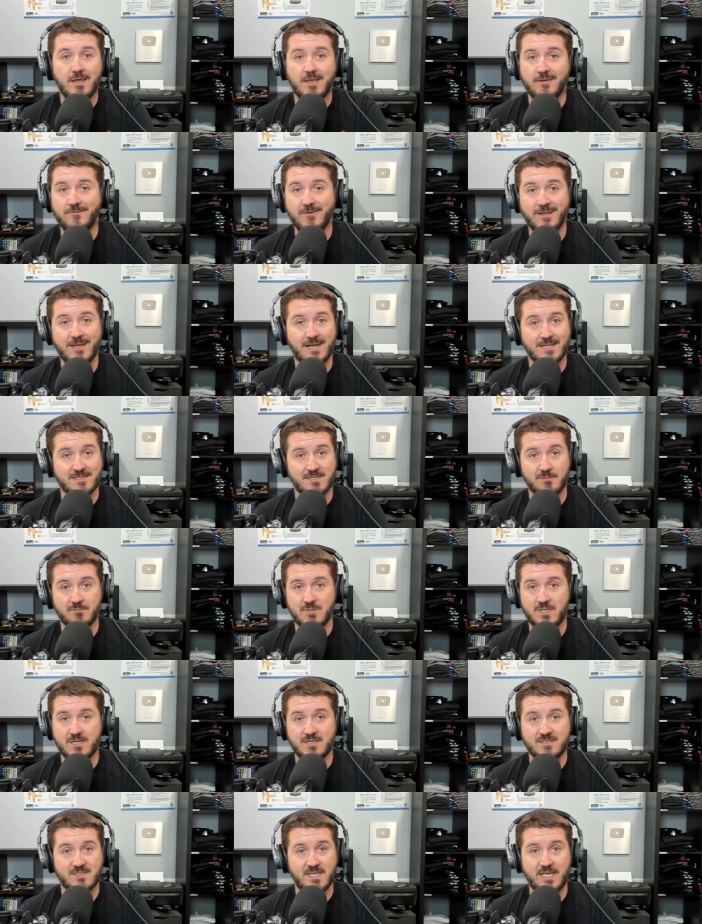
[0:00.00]
if you got
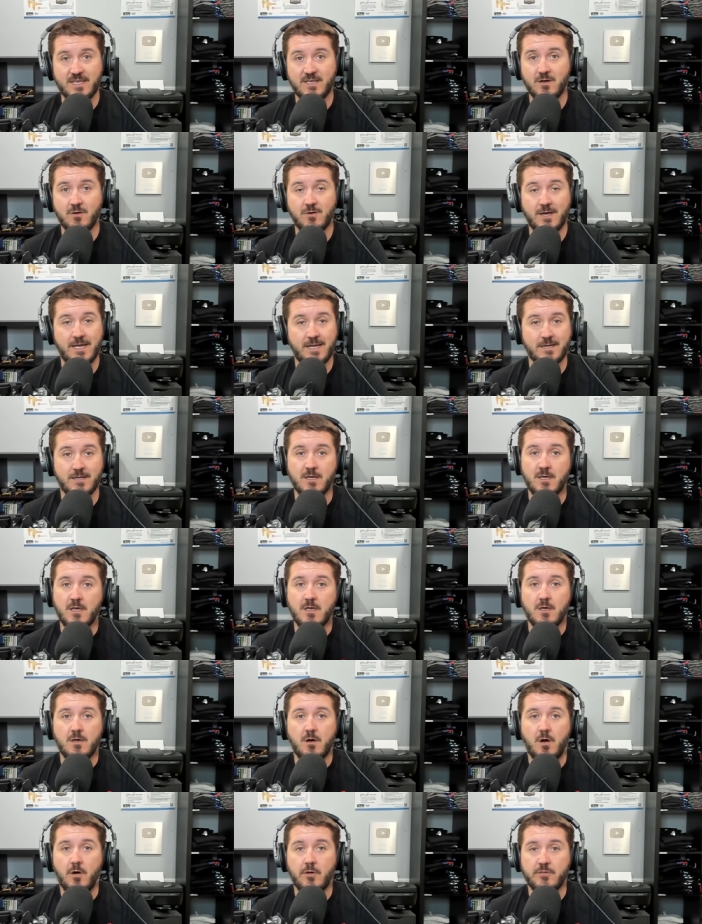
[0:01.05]
something to say, go ahead.
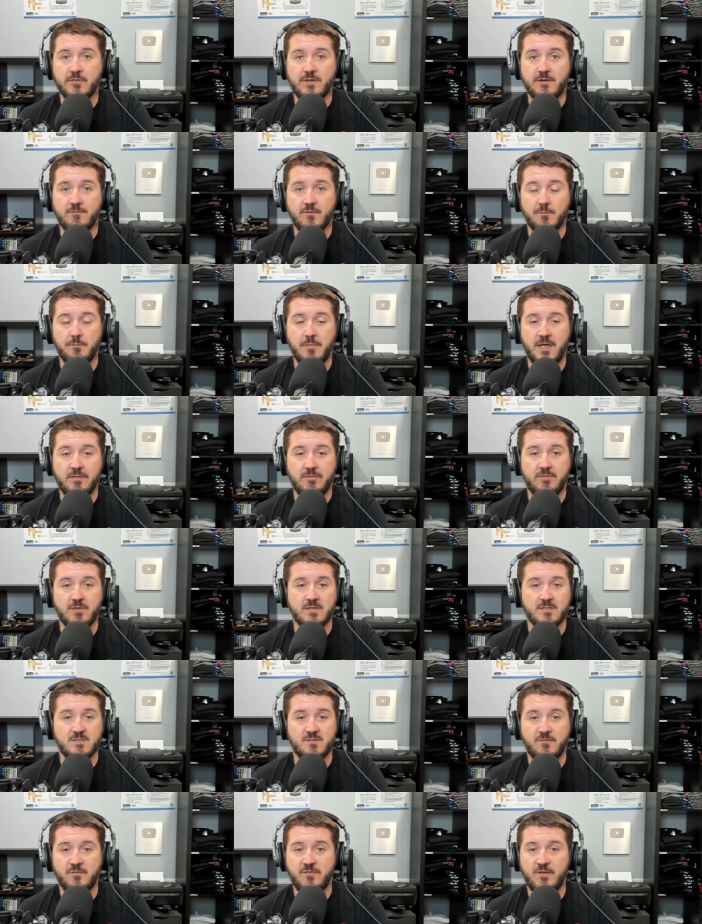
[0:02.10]
All the different
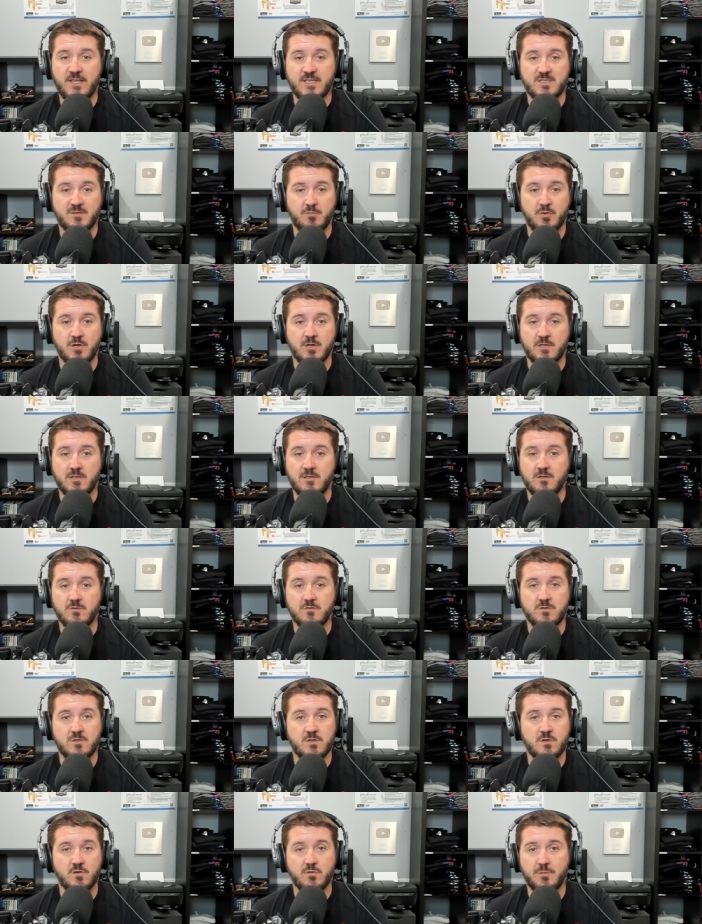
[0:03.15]
methods, Facebook,
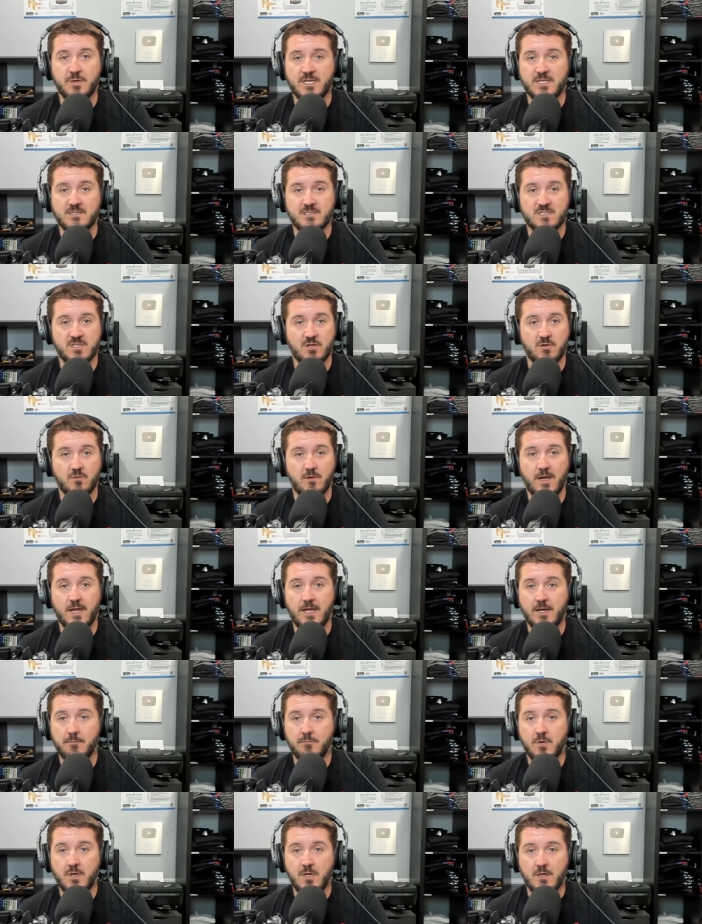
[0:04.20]
YouTube,
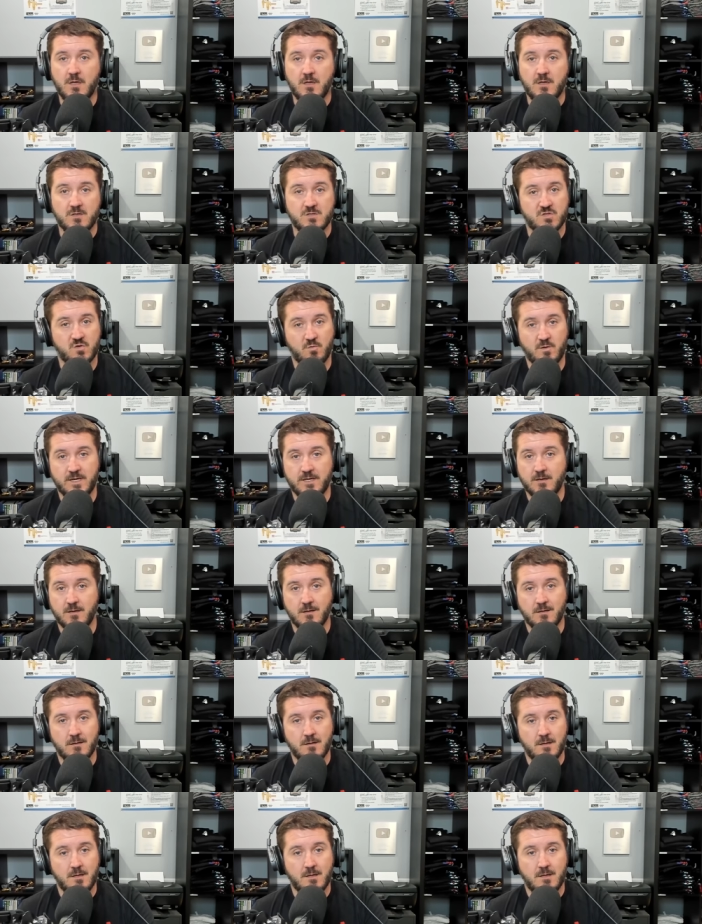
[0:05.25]
Instagram,
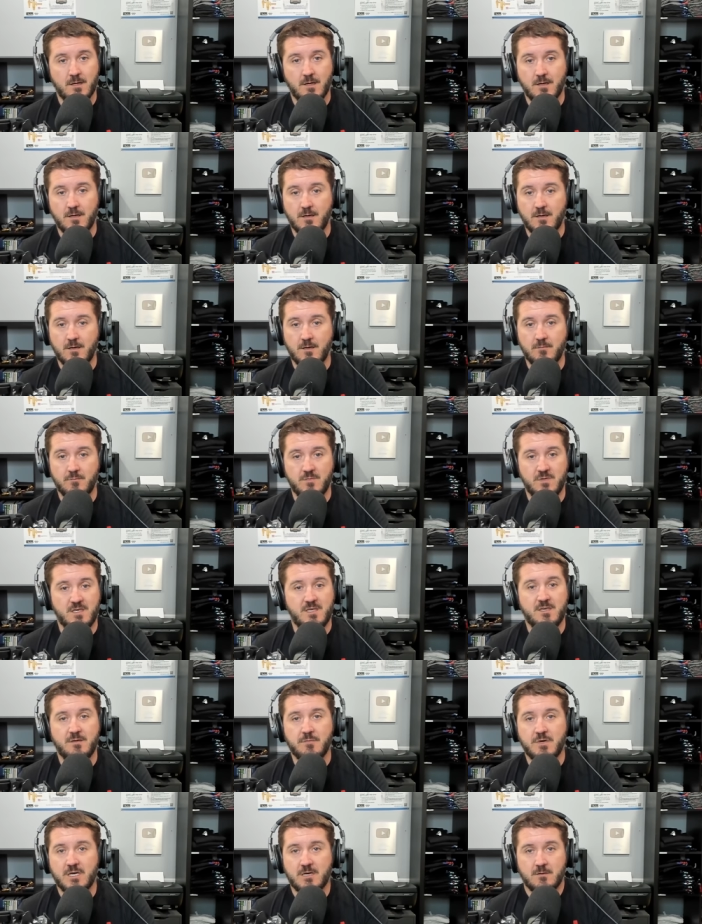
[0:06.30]
Twitter, um,
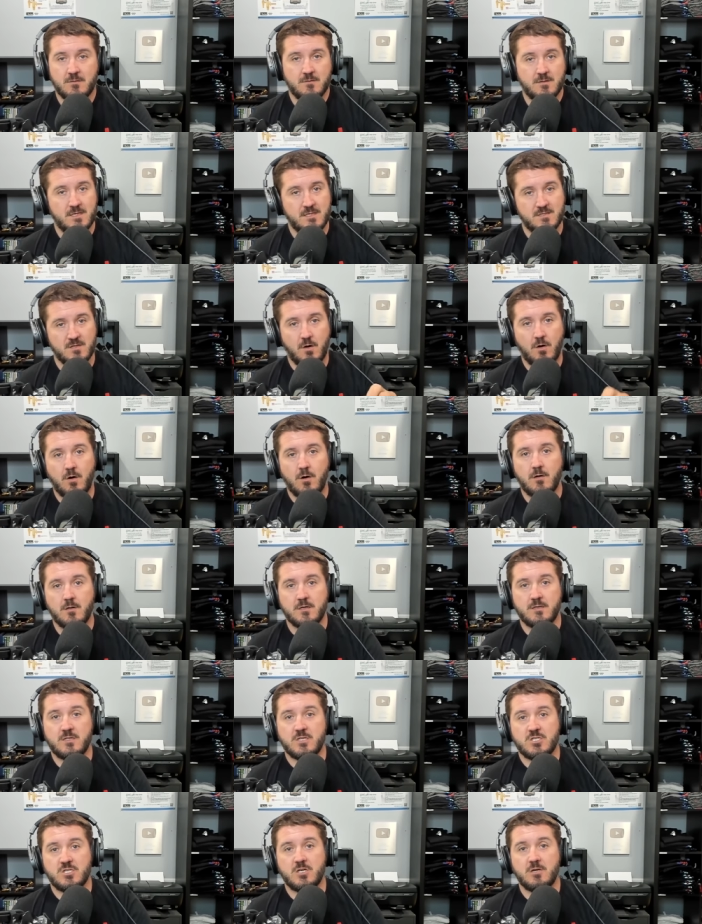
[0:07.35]
email, it's all
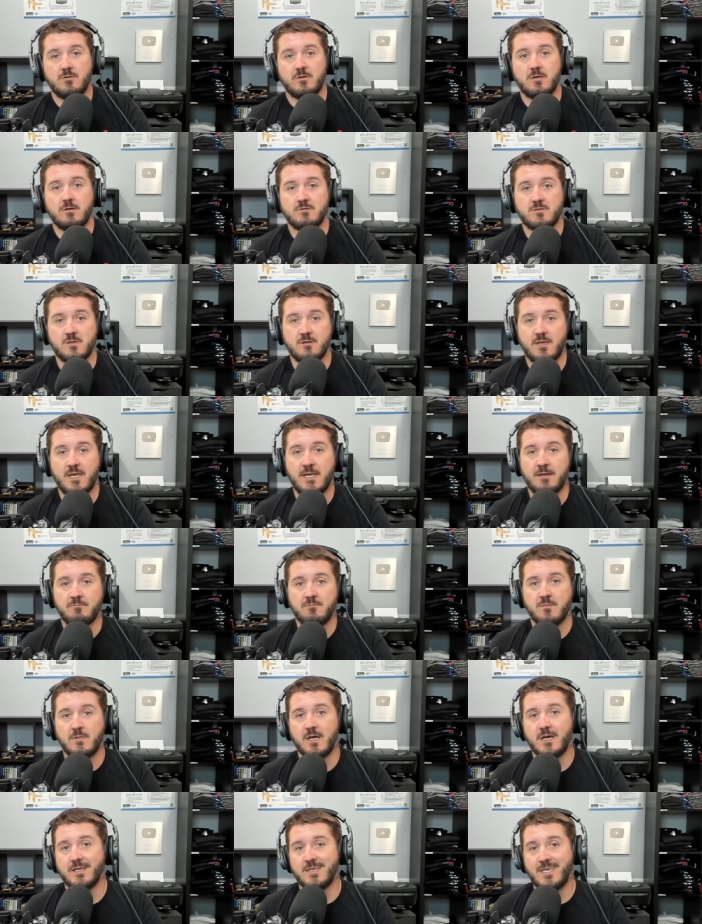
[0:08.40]
in the show notes, okay?
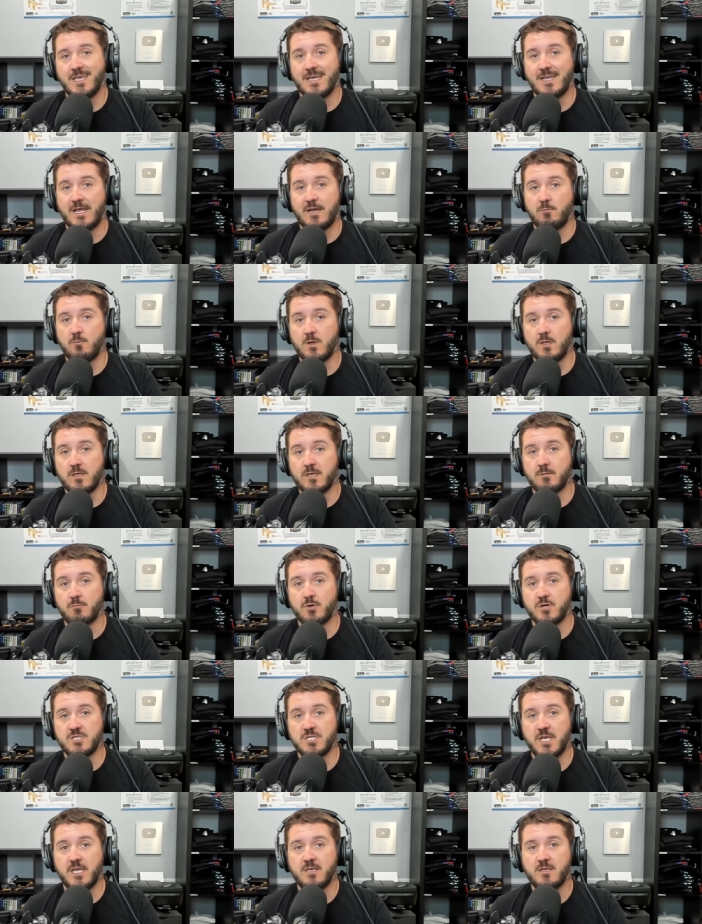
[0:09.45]
Again, I really
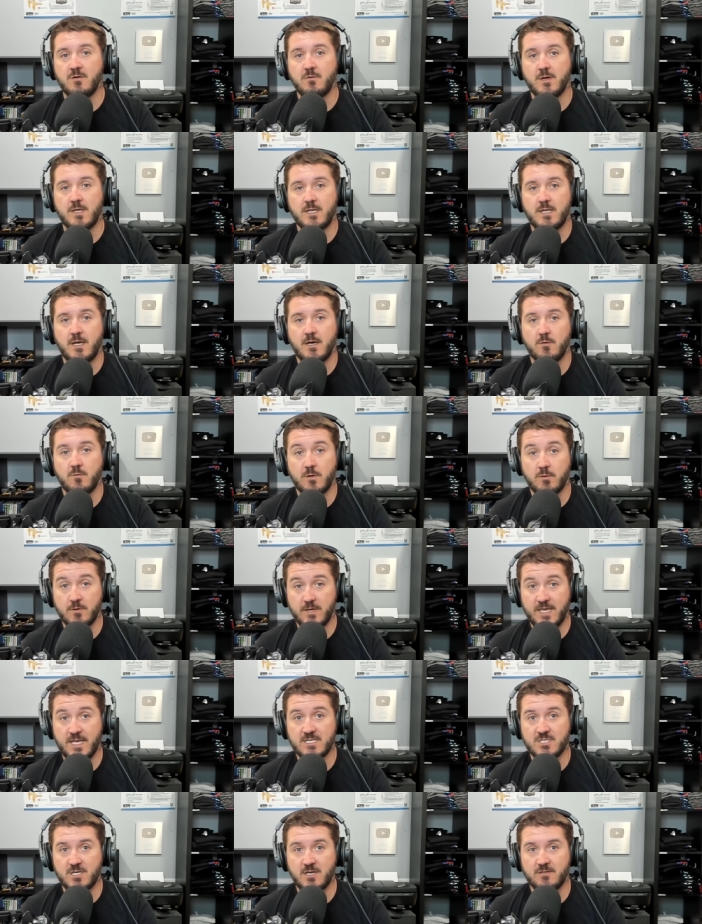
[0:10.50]
appreciate you, and uh, we will
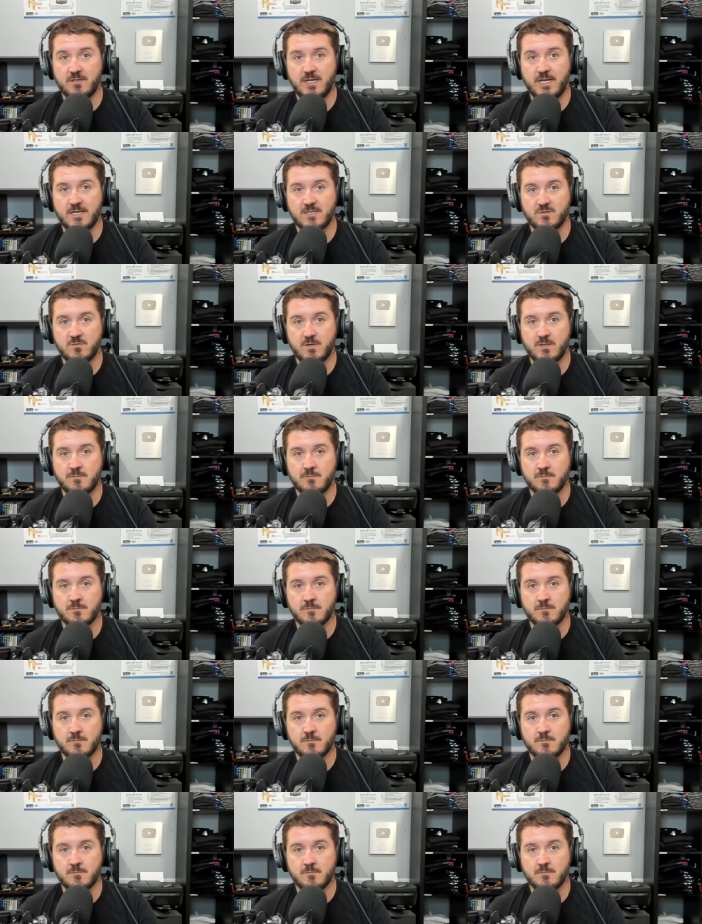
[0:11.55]
catch you on the next one.